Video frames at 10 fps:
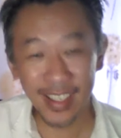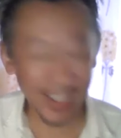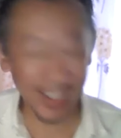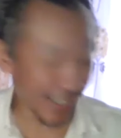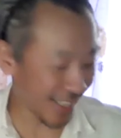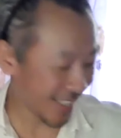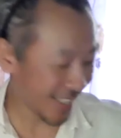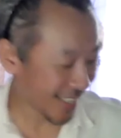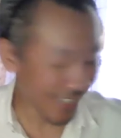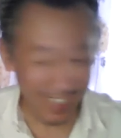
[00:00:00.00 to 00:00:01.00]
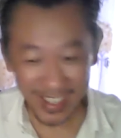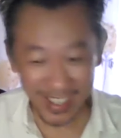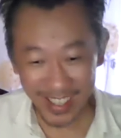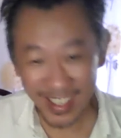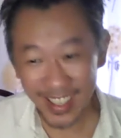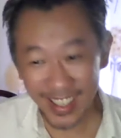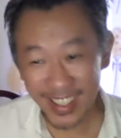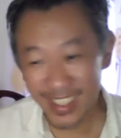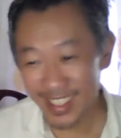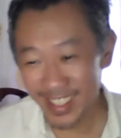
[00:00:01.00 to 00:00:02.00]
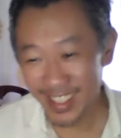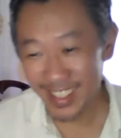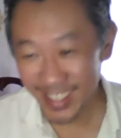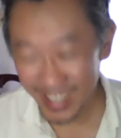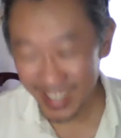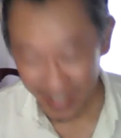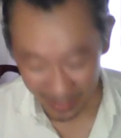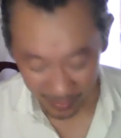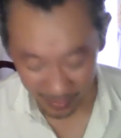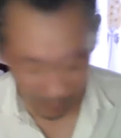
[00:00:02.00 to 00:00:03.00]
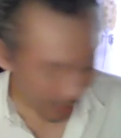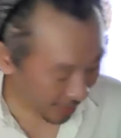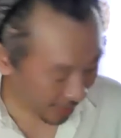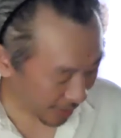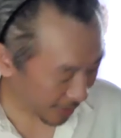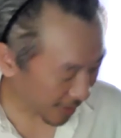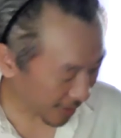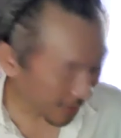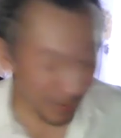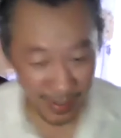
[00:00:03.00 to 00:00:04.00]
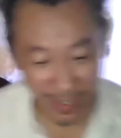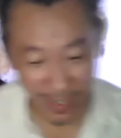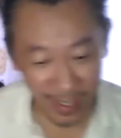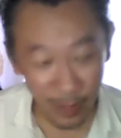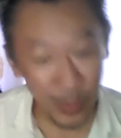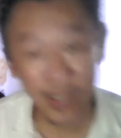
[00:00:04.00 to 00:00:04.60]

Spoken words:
Yeah. It's very incredible. Her